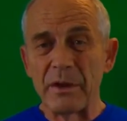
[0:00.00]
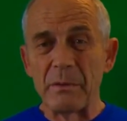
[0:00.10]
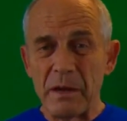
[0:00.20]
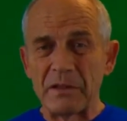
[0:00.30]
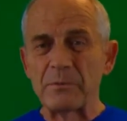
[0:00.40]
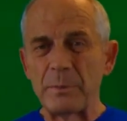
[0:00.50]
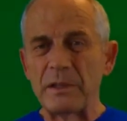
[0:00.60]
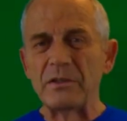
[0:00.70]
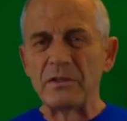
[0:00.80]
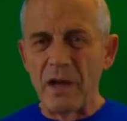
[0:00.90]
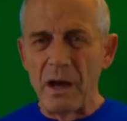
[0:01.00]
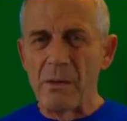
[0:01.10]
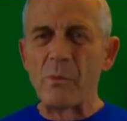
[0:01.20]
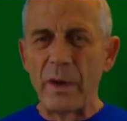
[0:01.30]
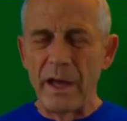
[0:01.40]
There must be
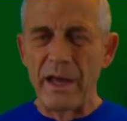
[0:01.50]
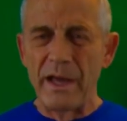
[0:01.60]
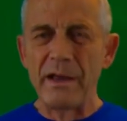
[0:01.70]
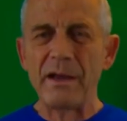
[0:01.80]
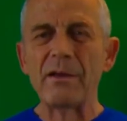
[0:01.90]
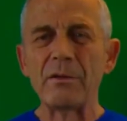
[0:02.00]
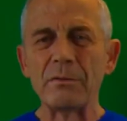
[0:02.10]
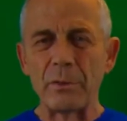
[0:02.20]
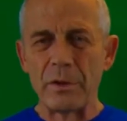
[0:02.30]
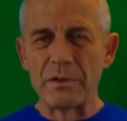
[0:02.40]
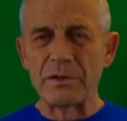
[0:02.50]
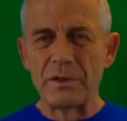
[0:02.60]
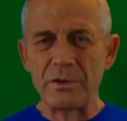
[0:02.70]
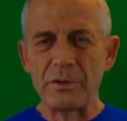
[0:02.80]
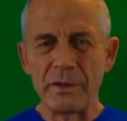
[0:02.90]
some way for us
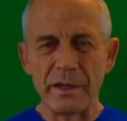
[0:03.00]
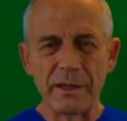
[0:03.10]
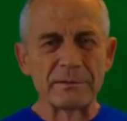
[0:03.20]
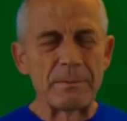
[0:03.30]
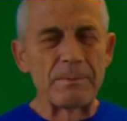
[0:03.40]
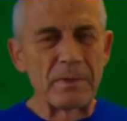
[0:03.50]
to do this.